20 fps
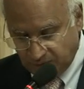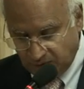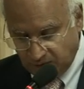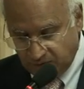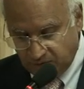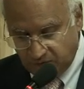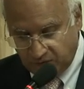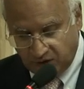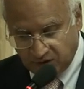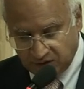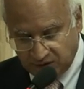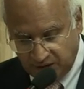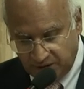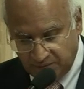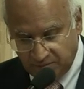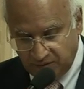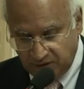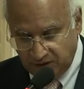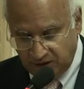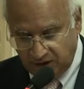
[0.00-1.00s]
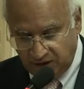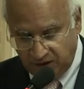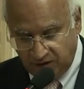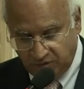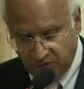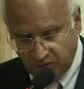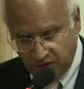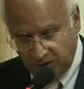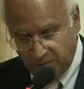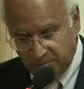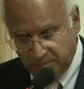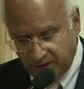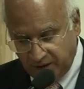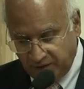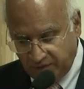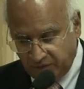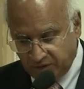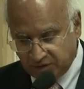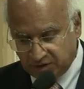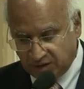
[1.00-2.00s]
For them, the full
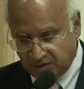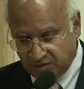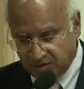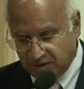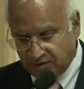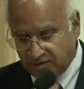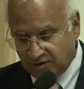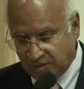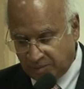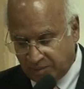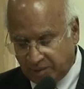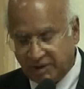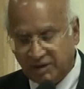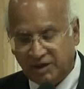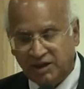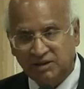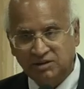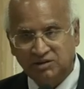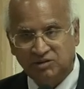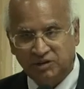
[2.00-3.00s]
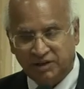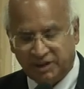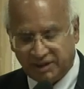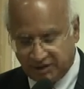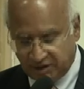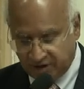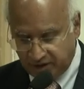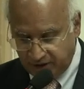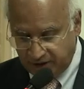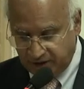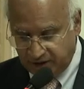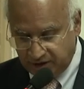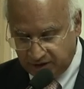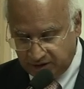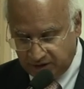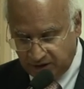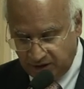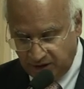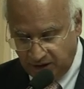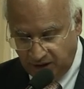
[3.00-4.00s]
benefits of development has to yet
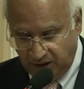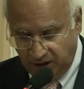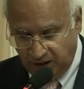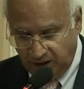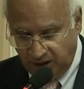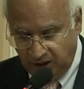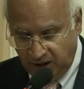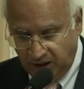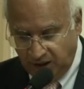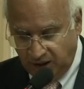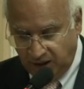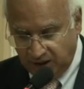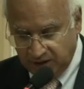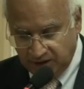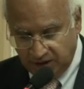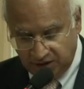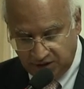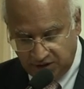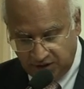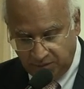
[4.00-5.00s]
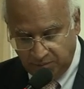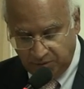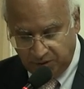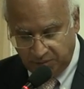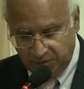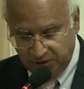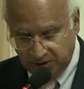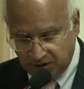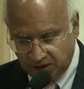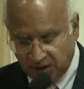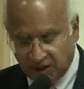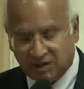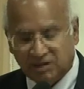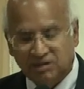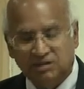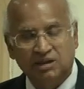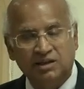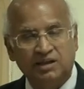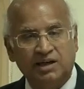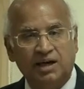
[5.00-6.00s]
reach, and they seem to be stuck in
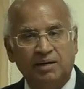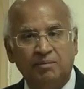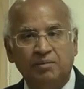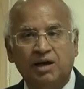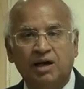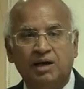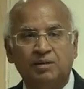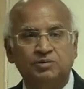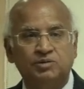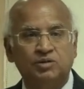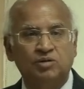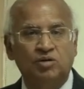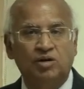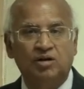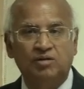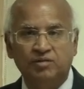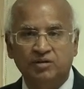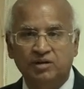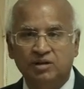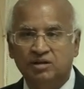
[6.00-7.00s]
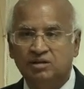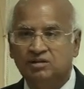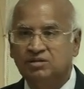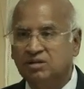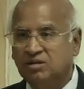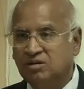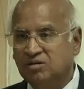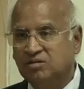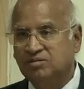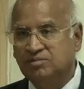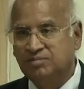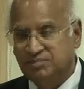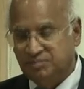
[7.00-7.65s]
the time capsule of years ago.